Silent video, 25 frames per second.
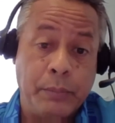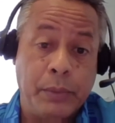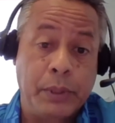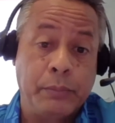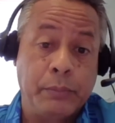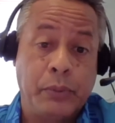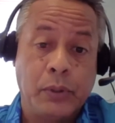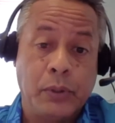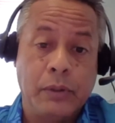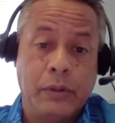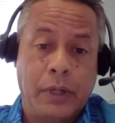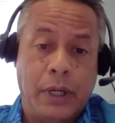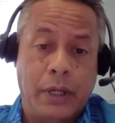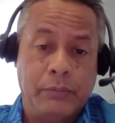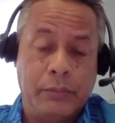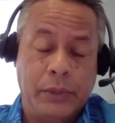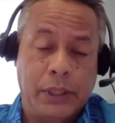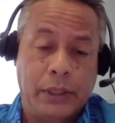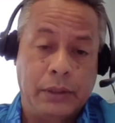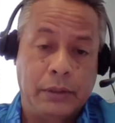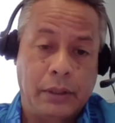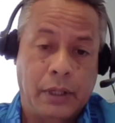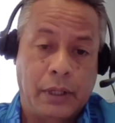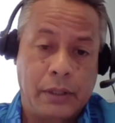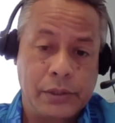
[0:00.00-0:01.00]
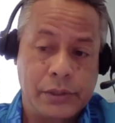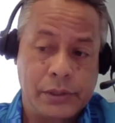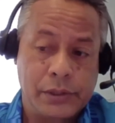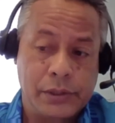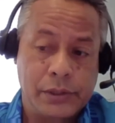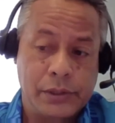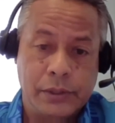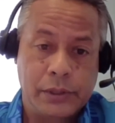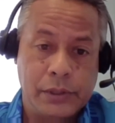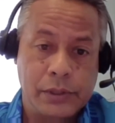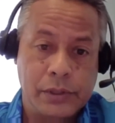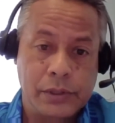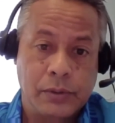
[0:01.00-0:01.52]
program that our
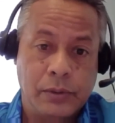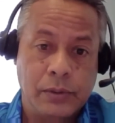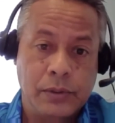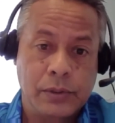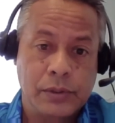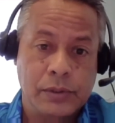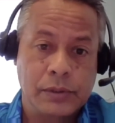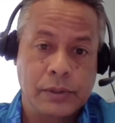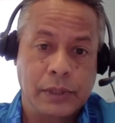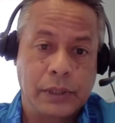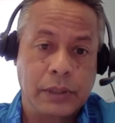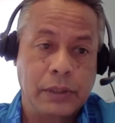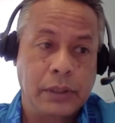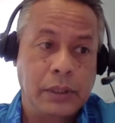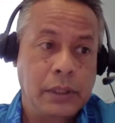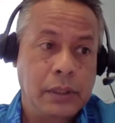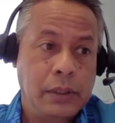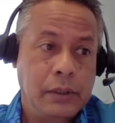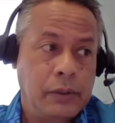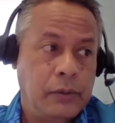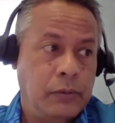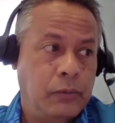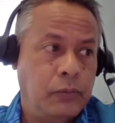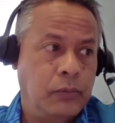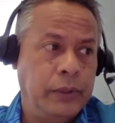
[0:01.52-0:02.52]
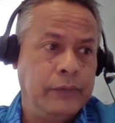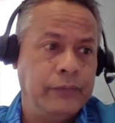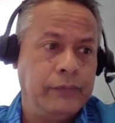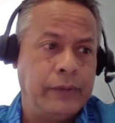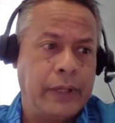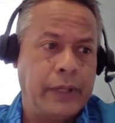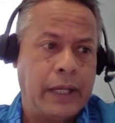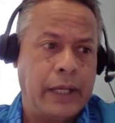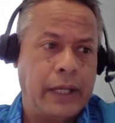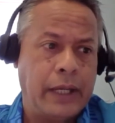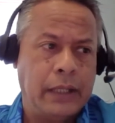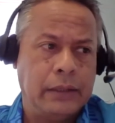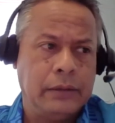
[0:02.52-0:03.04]
students go to, and we've
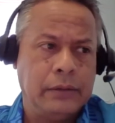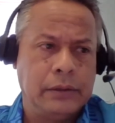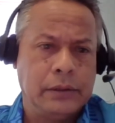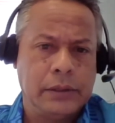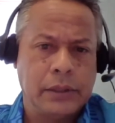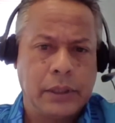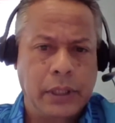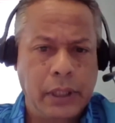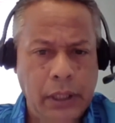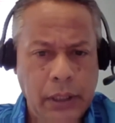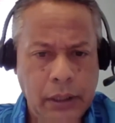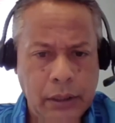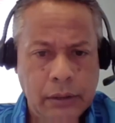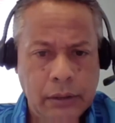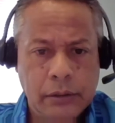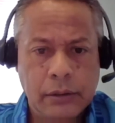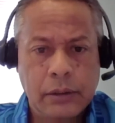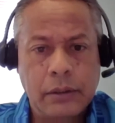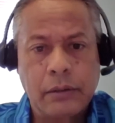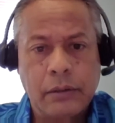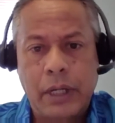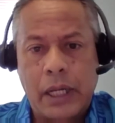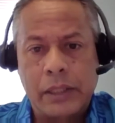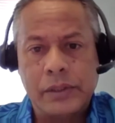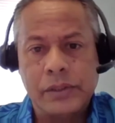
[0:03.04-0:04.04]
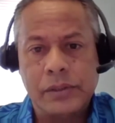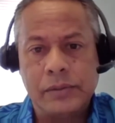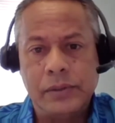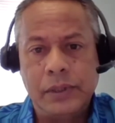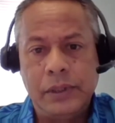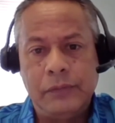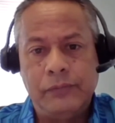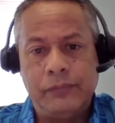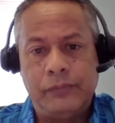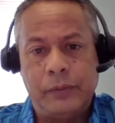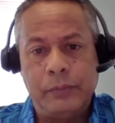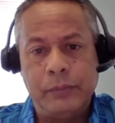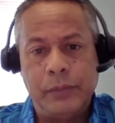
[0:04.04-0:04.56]
had three graduate
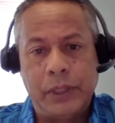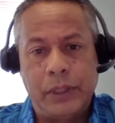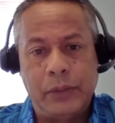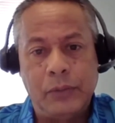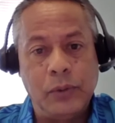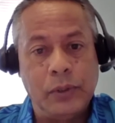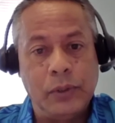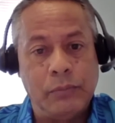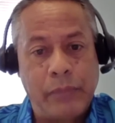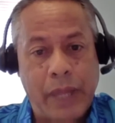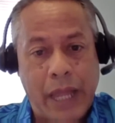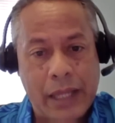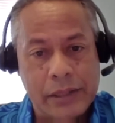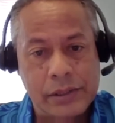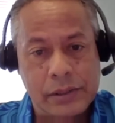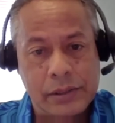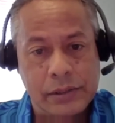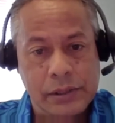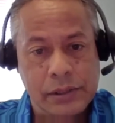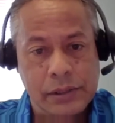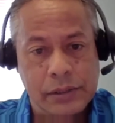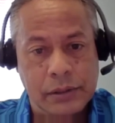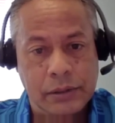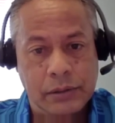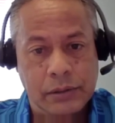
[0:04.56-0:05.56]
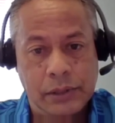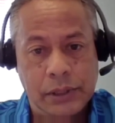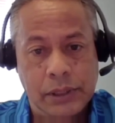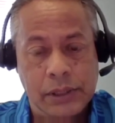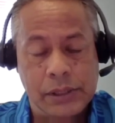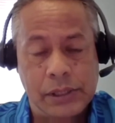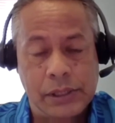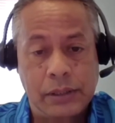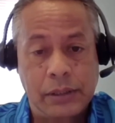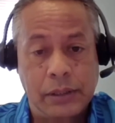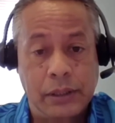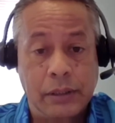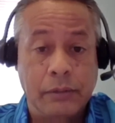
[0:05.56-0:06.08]
from there with master's degrees,
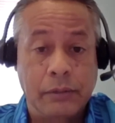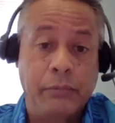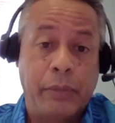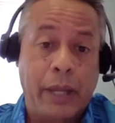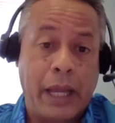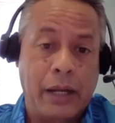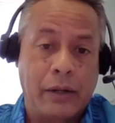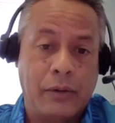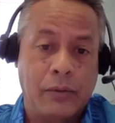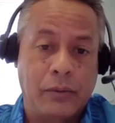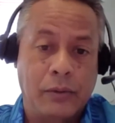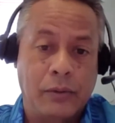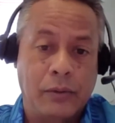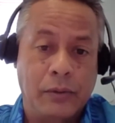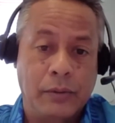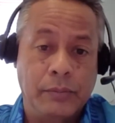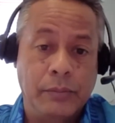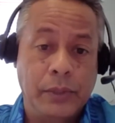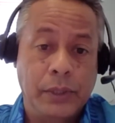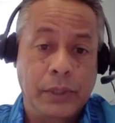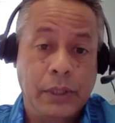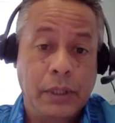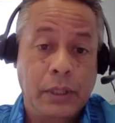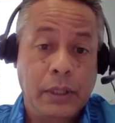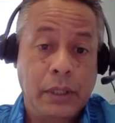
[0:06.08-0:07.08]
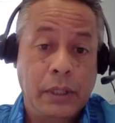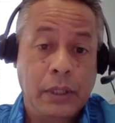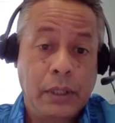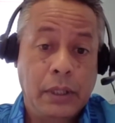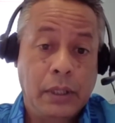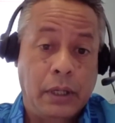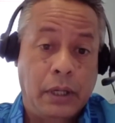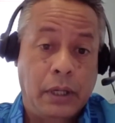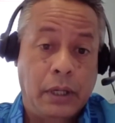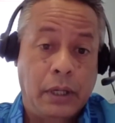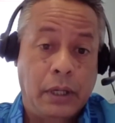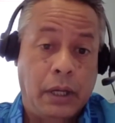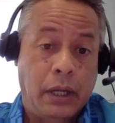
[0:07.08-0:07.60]
and they're back home.
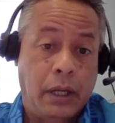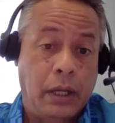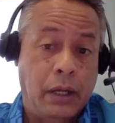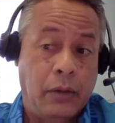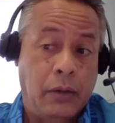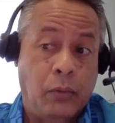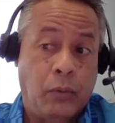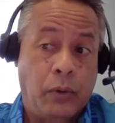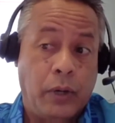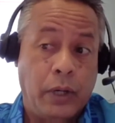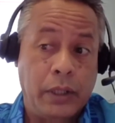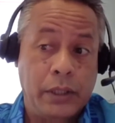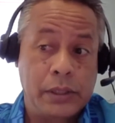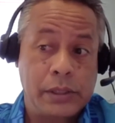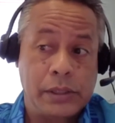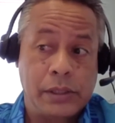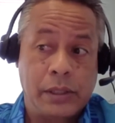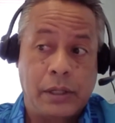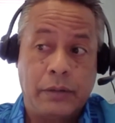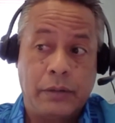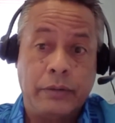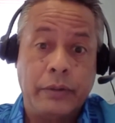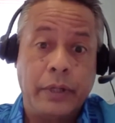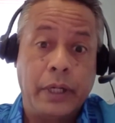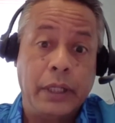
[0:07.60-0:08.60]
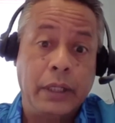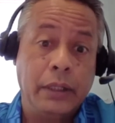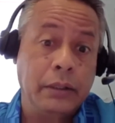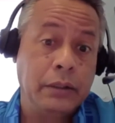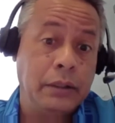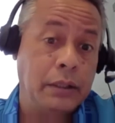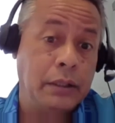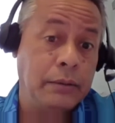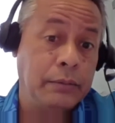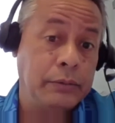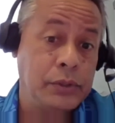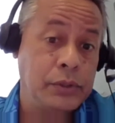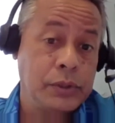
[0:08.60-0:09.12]
Uh, one is now running
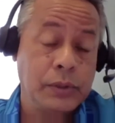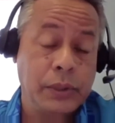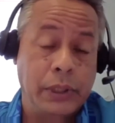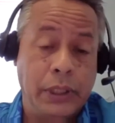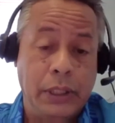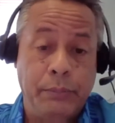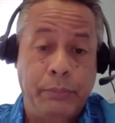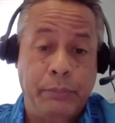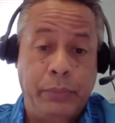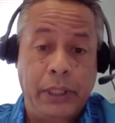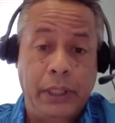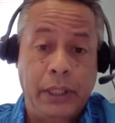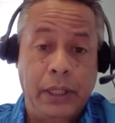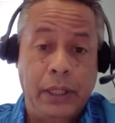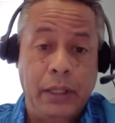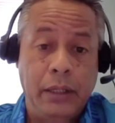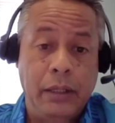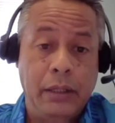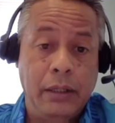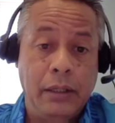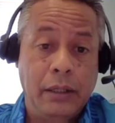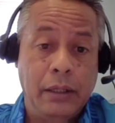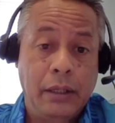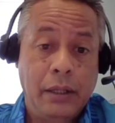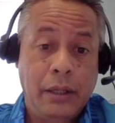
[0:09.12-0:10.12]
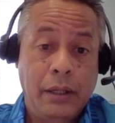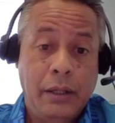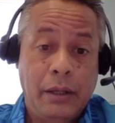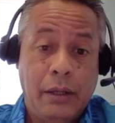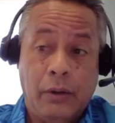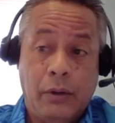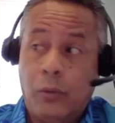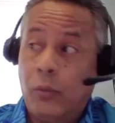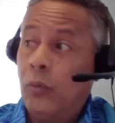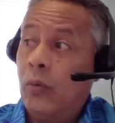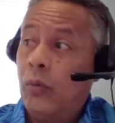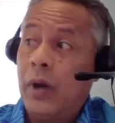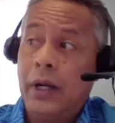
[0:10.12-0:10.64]
the Chuuk EPA,
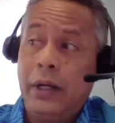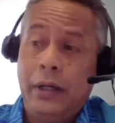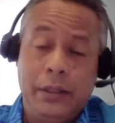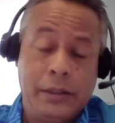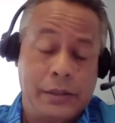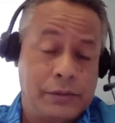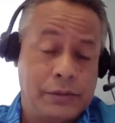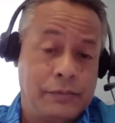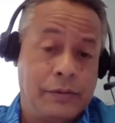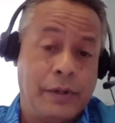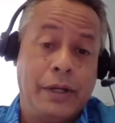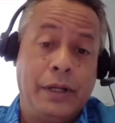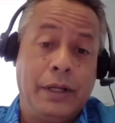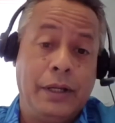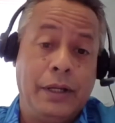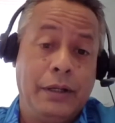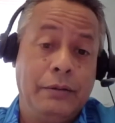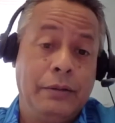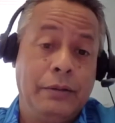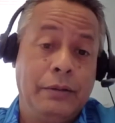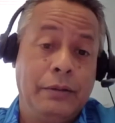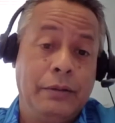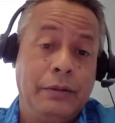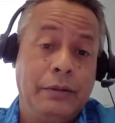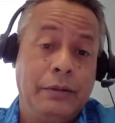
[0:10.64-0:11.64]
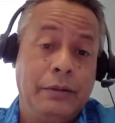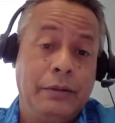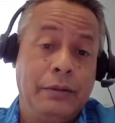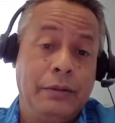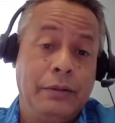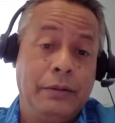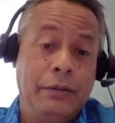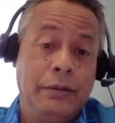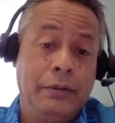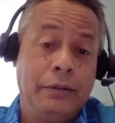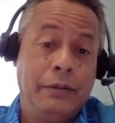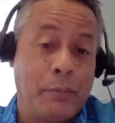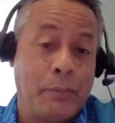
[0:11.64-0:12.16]
one is running
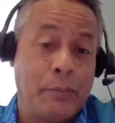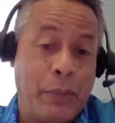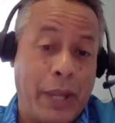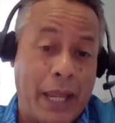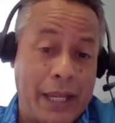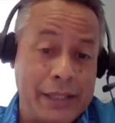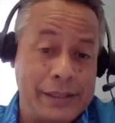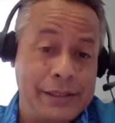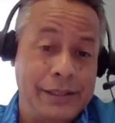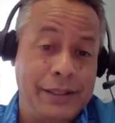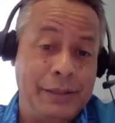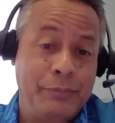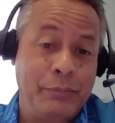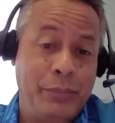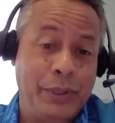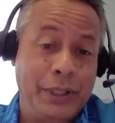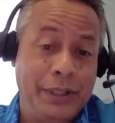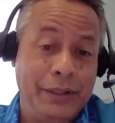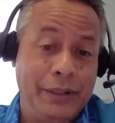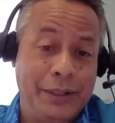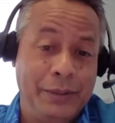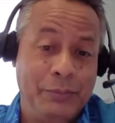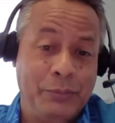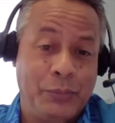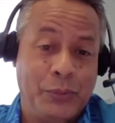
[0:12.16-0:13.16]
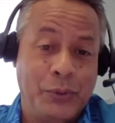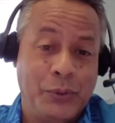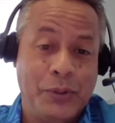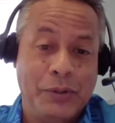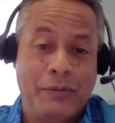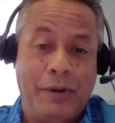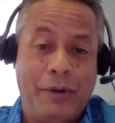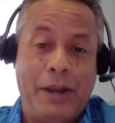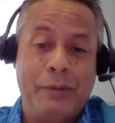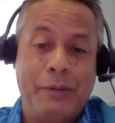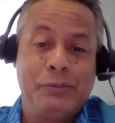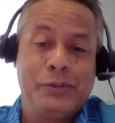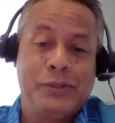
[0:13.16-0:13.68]
MCT's capacity building
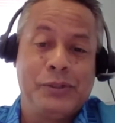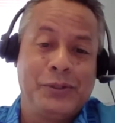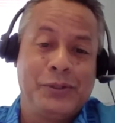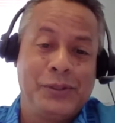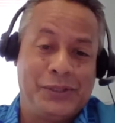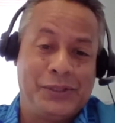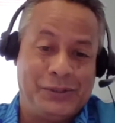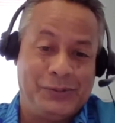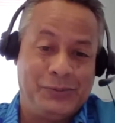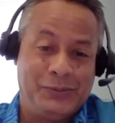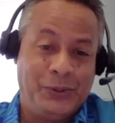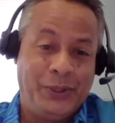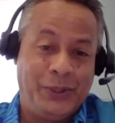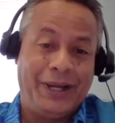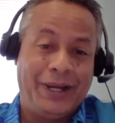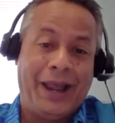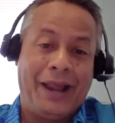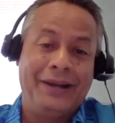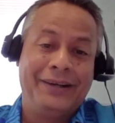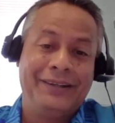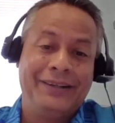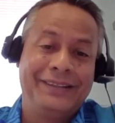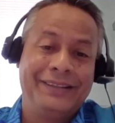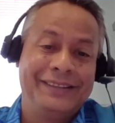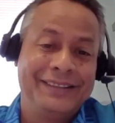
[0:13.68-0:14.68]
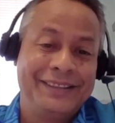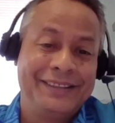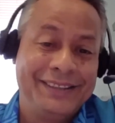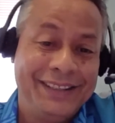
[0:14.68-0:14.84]
program. So she, we hired her.